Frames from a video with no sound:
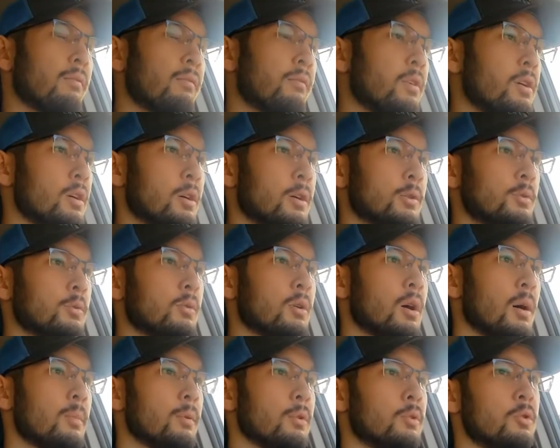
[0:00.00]
of vehicles will
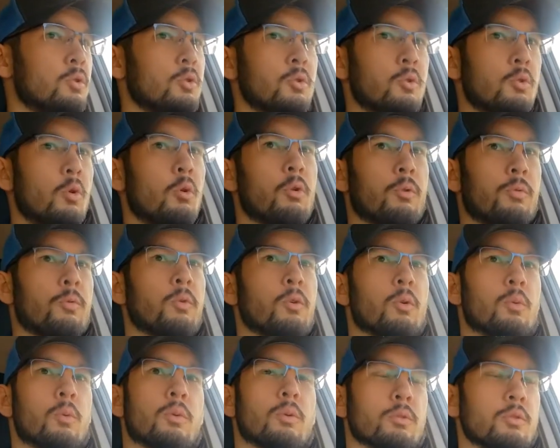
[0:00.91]
come in 2 or
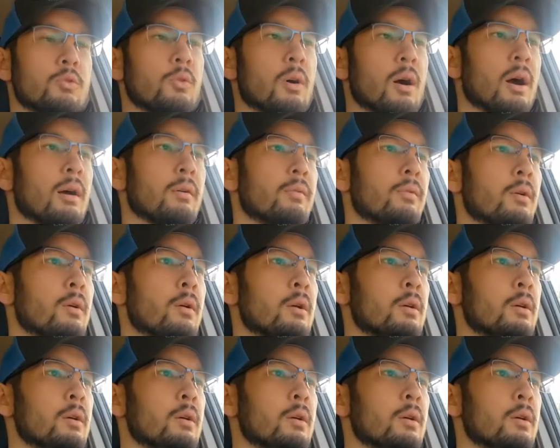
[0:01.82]
4-wheel drive.